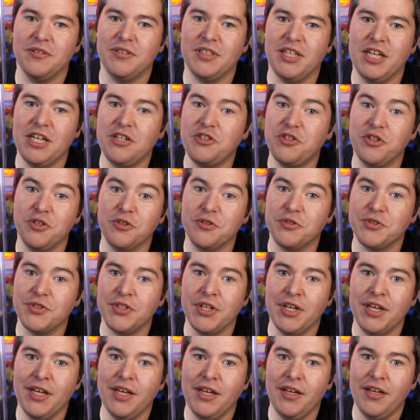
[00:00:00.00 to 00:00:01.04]
issues.
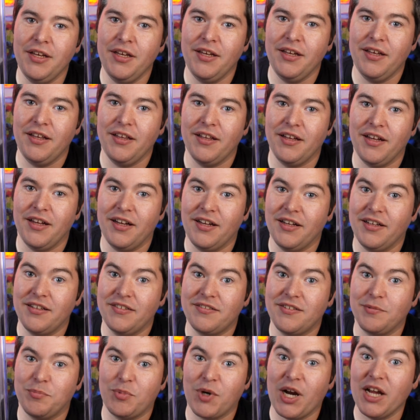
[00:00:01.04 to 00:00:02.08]

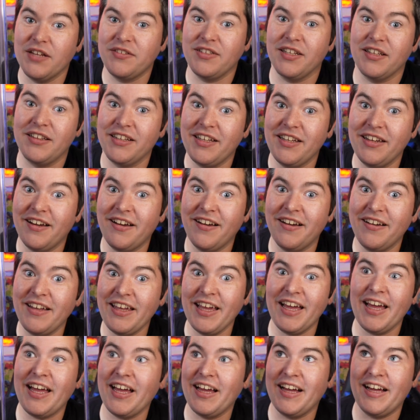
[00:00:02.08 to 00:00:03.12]
Surprisingly,
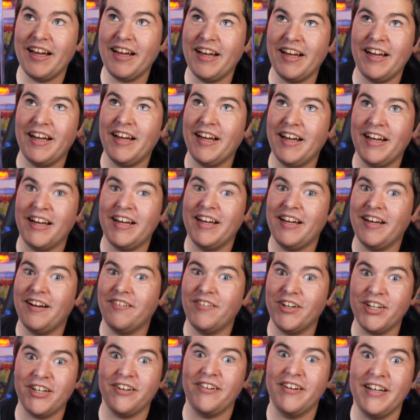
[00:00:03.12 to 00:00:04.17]

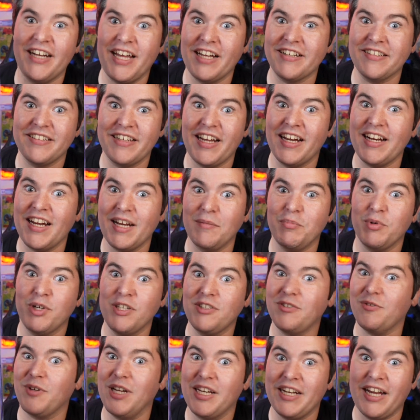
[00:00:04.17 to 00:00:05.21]
we're going to announce 9.9
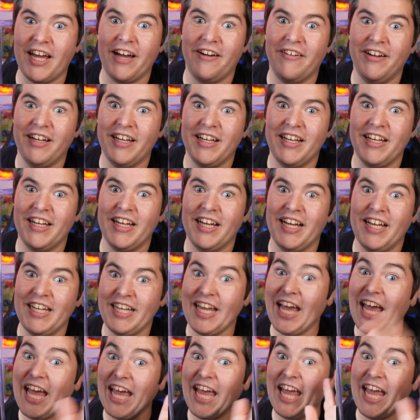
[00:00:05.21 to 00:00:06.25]
Prescreen now.
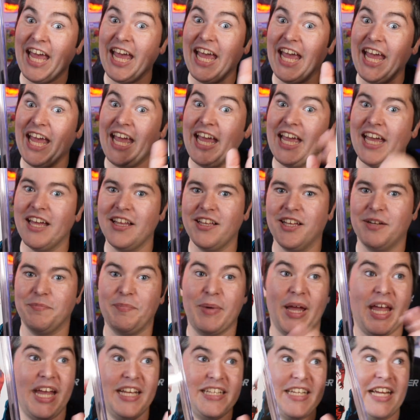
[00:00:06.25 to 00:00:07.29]
Yay!
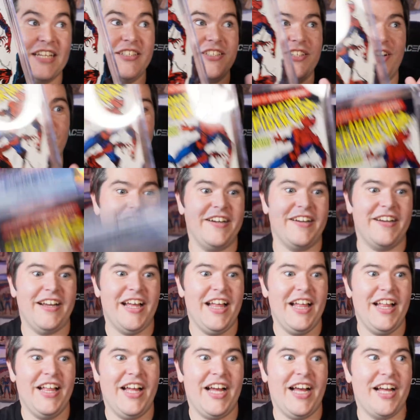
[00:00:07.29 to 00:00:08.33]
Pay attention over here.
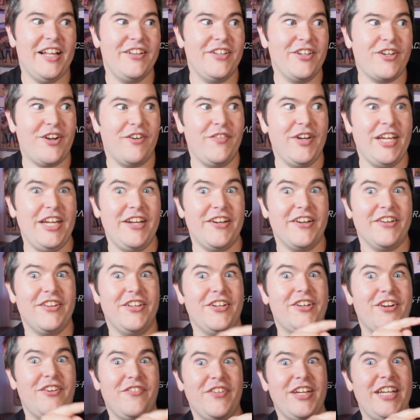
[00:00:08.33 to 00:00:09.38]
Look over here.
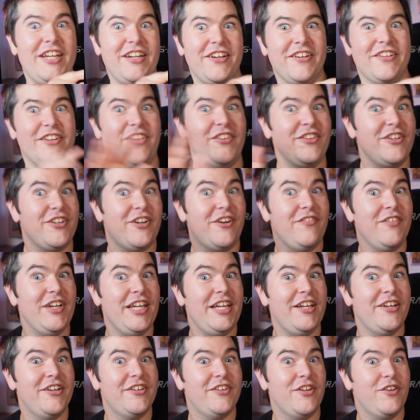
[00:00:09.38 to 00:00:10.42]
Look over here. Don't look over
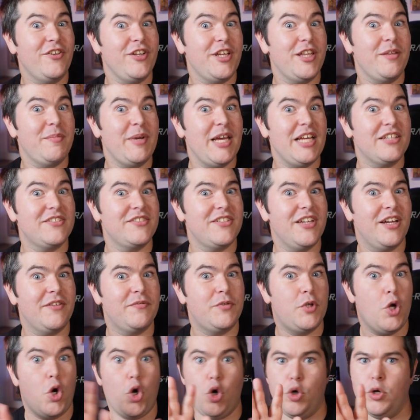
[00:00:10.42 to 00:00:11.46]
here. Don't look at the bad stuff.
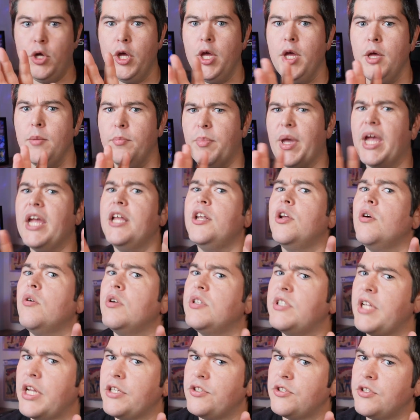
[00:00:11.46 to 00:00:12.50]
Don't pay no
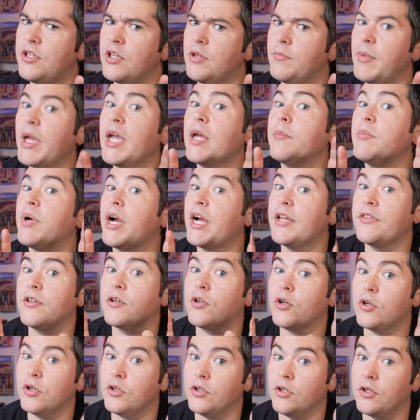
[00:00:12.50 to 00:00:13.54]
attention to the man behind the
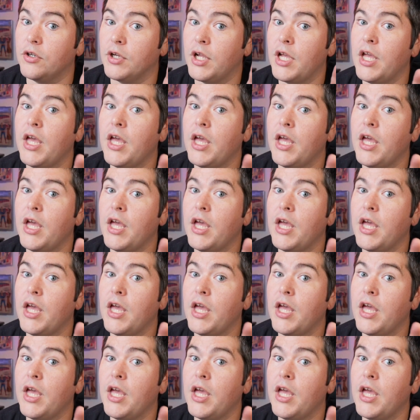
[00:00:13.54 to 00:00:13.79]
curtain.